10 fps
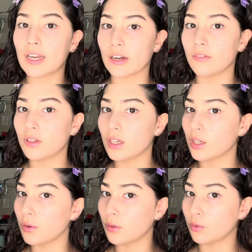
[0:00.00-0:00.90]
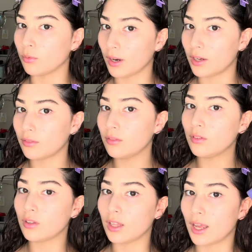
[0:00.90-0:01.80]
carefully go around
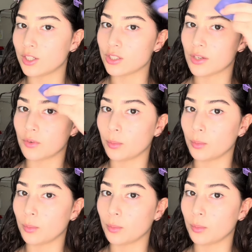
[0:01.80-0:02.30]
the edges of your